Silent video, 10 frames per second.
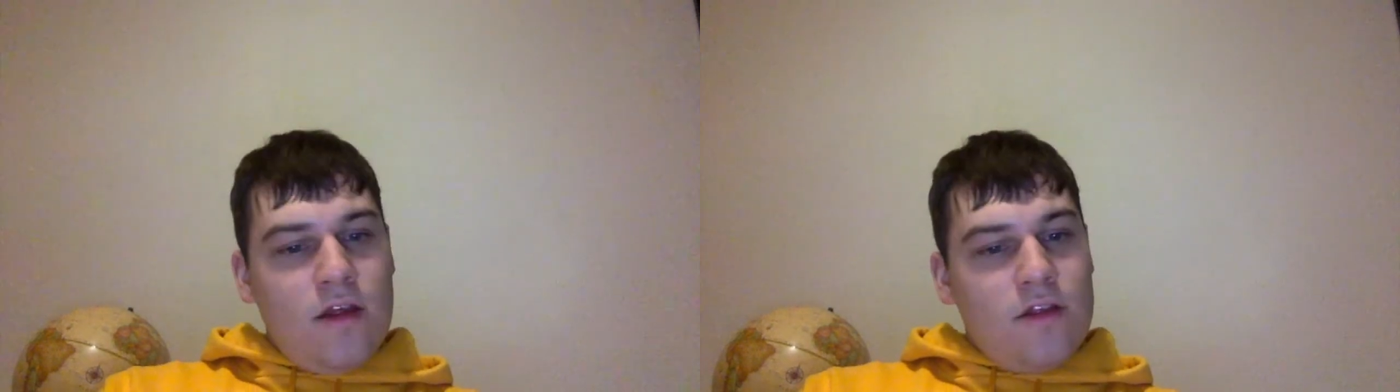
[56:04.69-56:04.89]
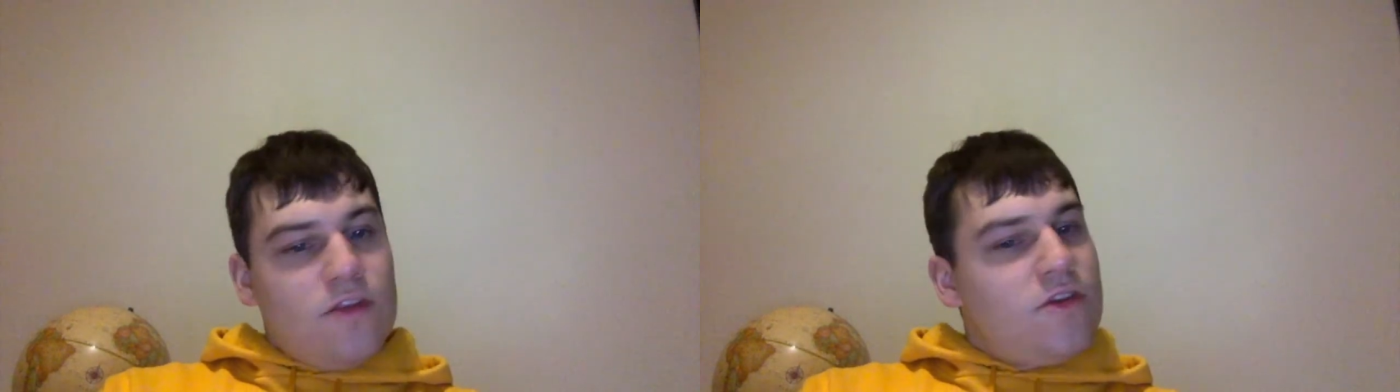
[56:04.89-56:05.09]

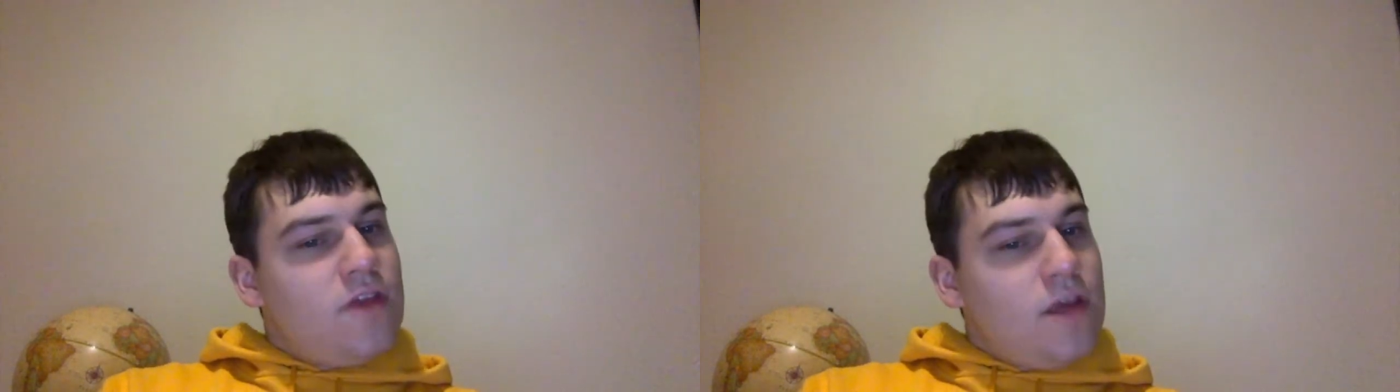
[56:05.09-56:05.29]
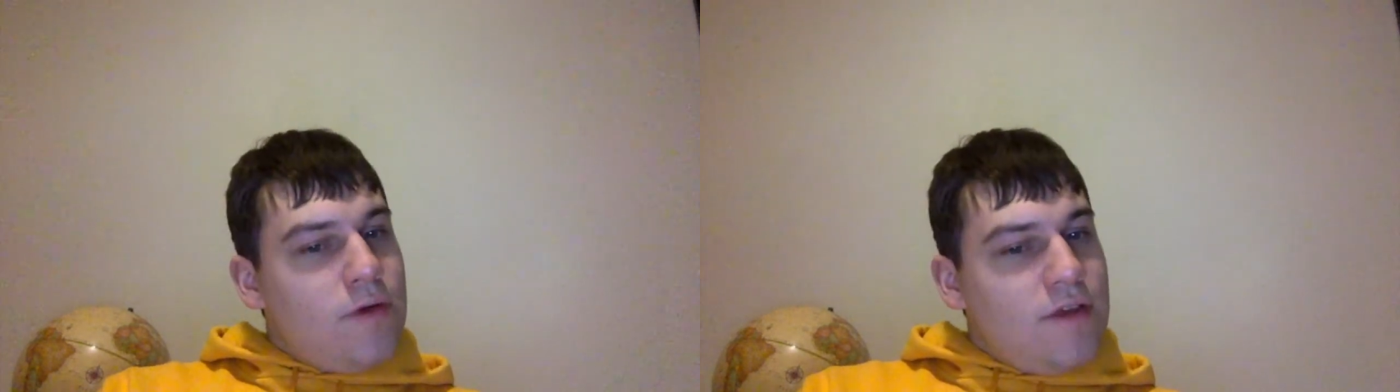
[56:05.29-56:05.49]

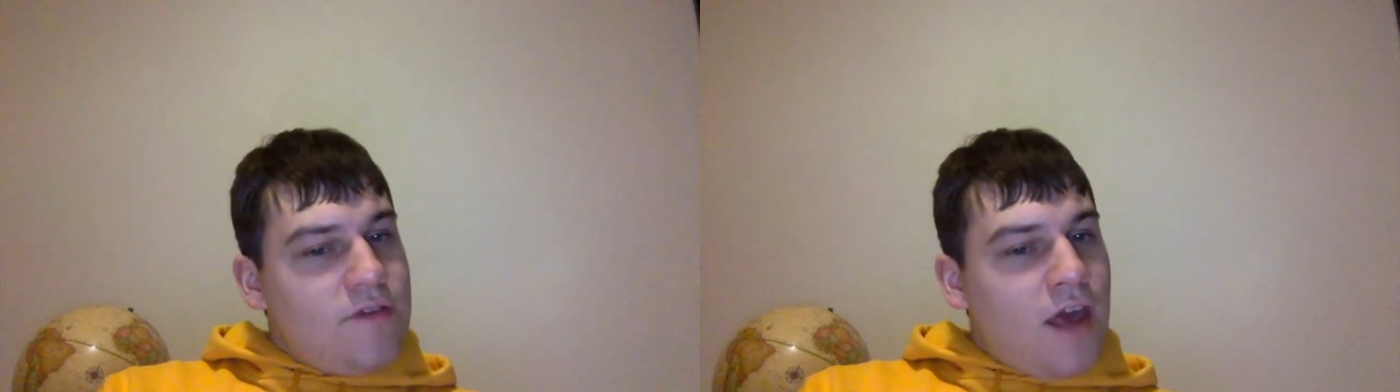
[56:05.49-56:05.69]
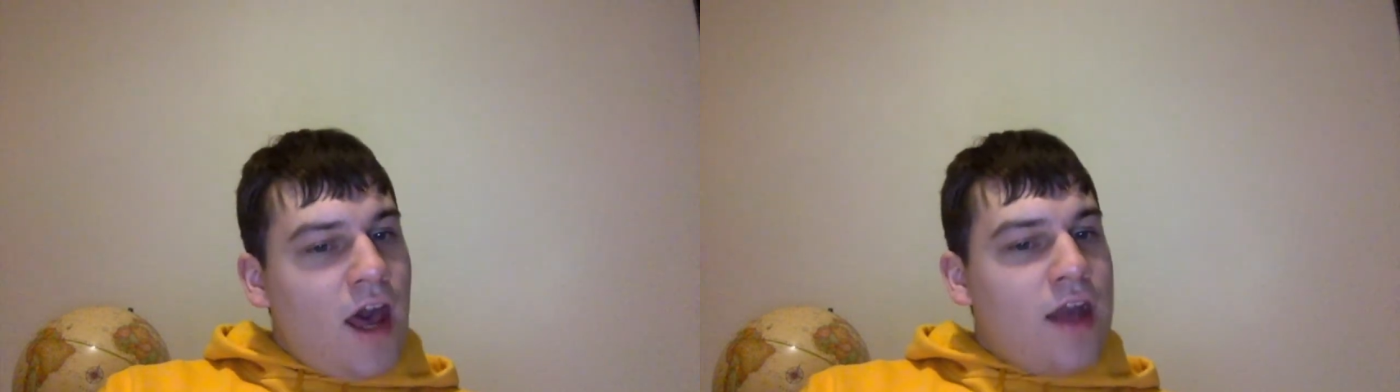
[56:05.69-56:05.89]
See, we've
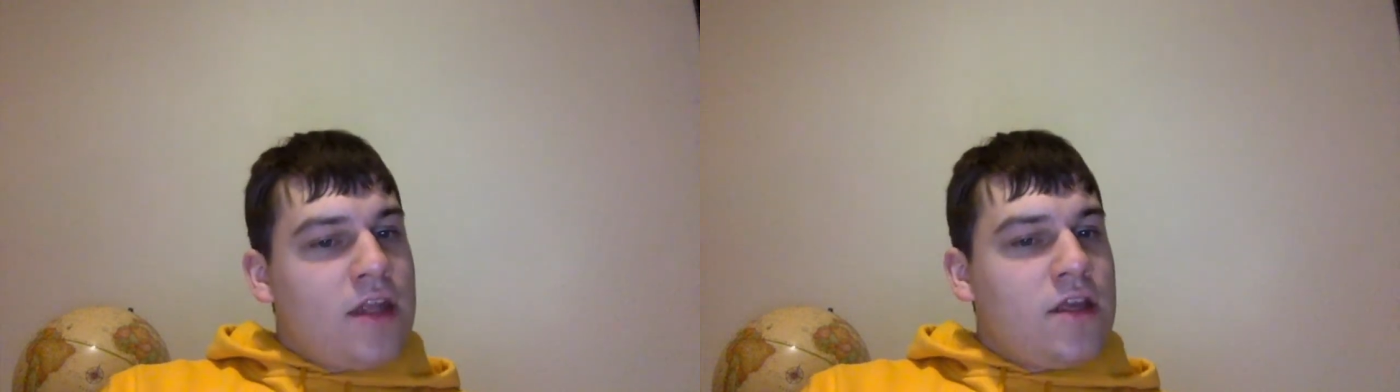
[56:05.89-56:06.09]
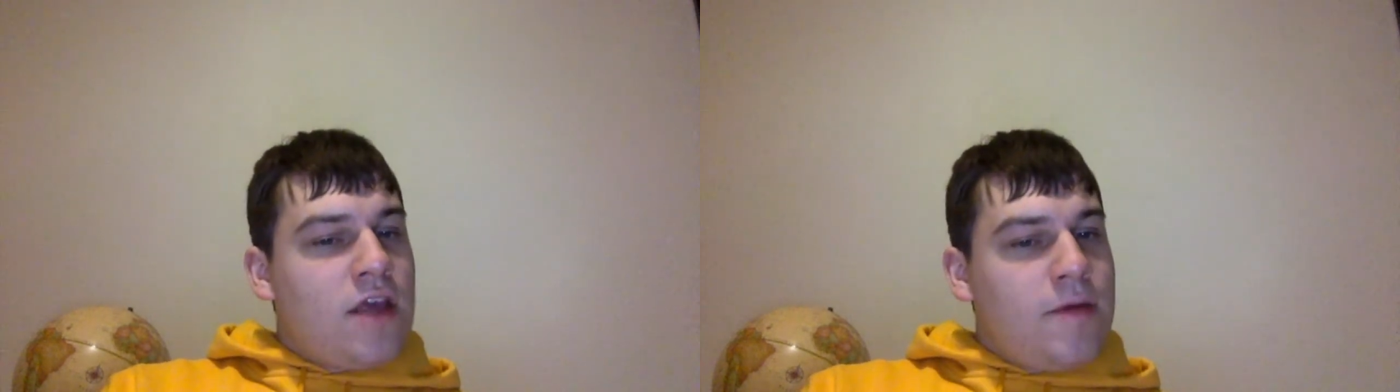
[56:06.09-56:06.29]
got
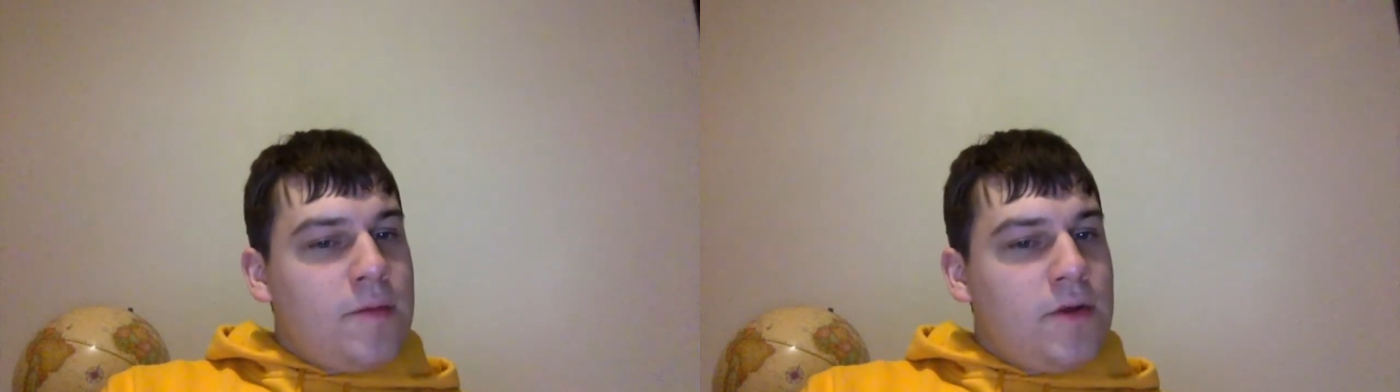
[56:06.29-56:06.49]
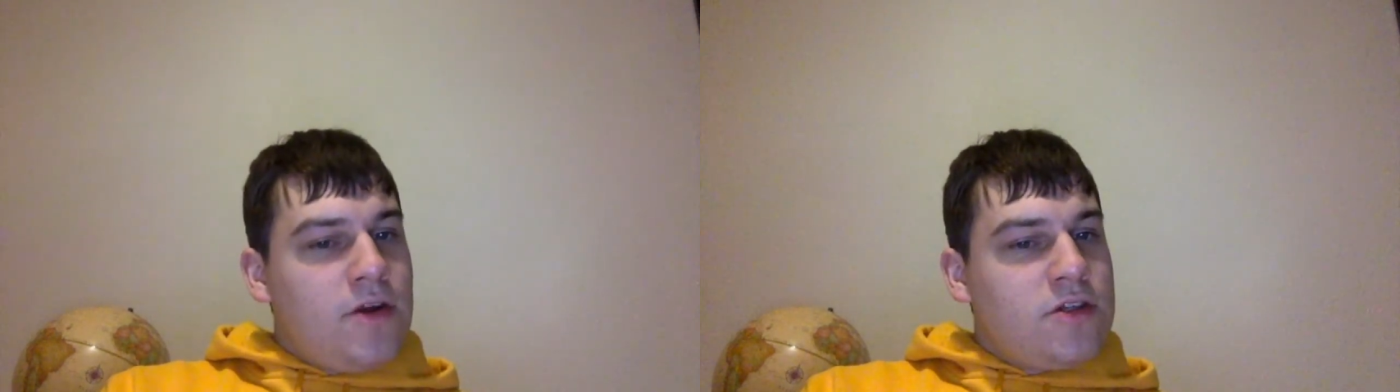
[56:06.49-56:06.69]
coming
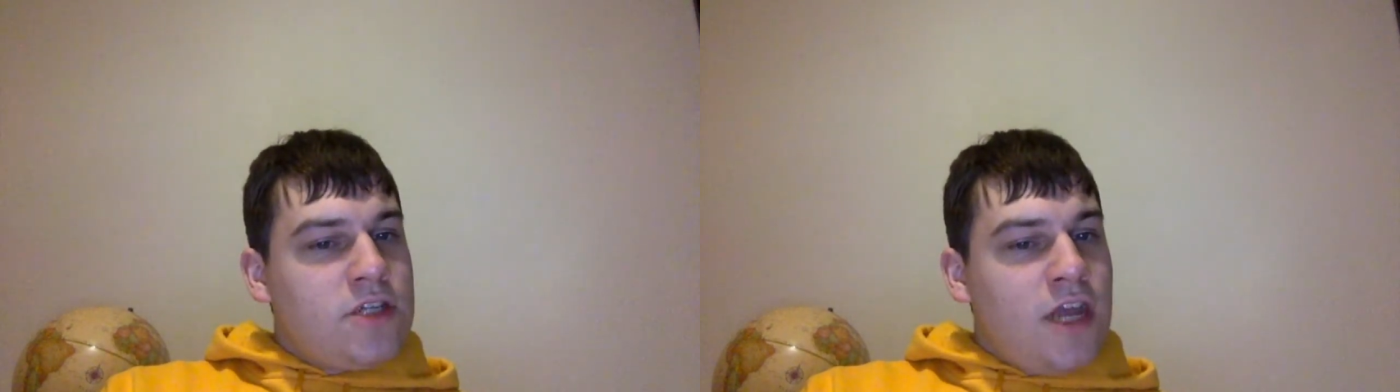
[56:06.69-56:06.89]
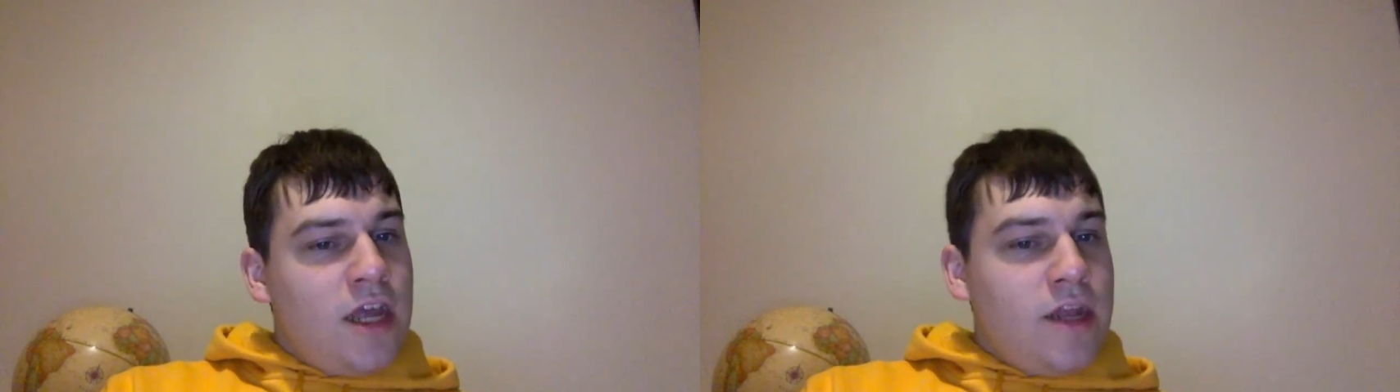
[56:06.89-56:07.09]
up here in
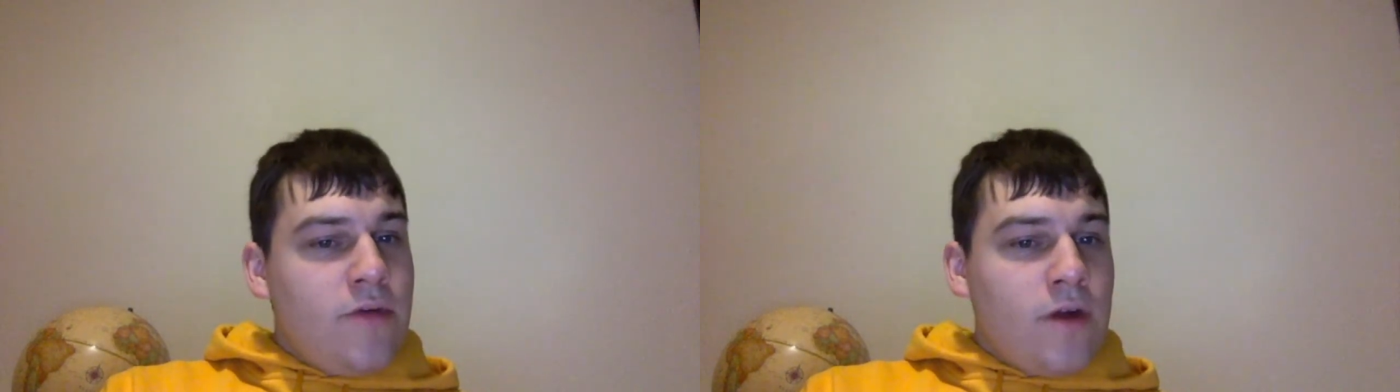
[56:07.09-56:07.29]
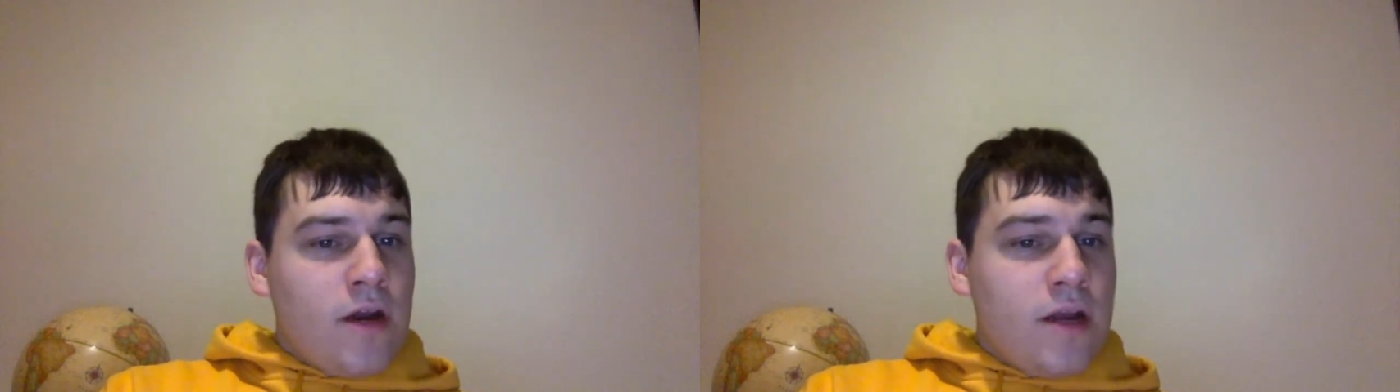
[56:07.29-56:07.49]

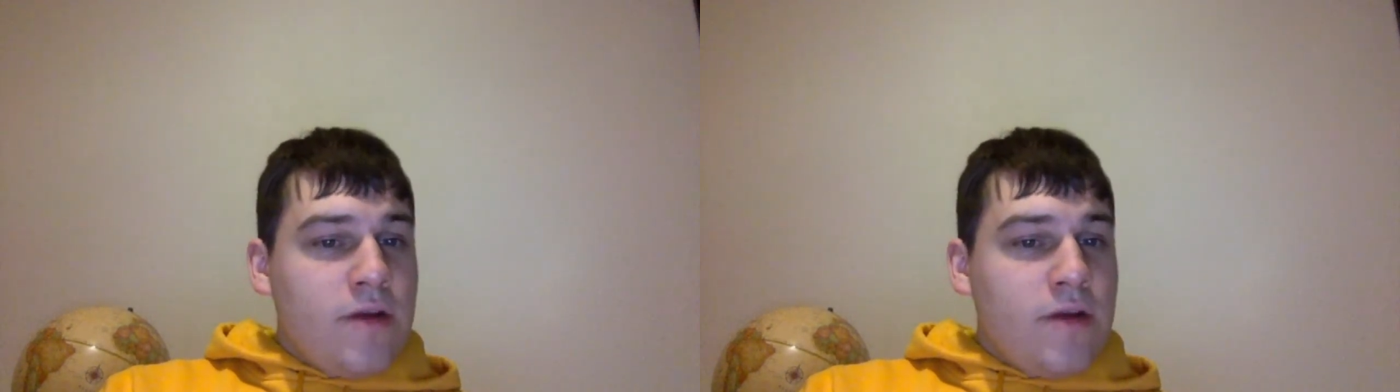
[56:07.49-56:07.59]
January.